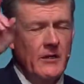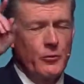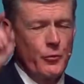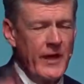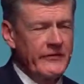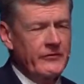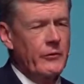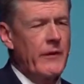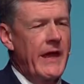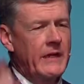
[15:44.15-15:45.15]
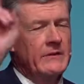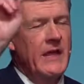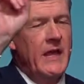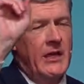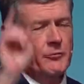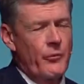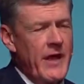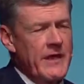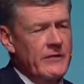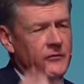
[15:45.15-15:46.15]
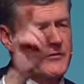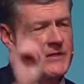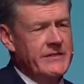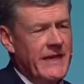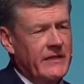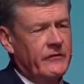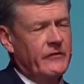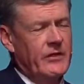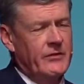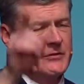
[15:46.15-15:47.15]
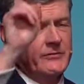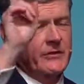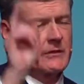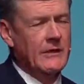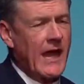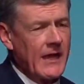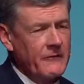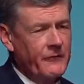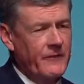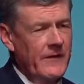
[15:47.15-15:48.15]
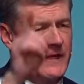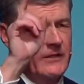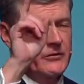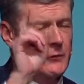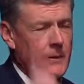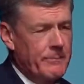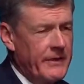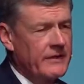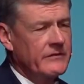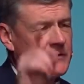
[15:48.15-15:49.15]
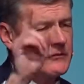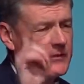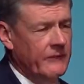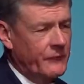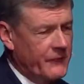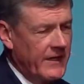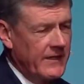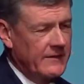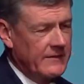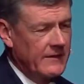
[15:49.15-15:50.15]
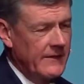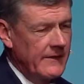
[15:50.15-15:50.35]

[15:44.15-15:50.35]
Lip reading: resurrect and raise the dead sinner to life and to repentance and faith,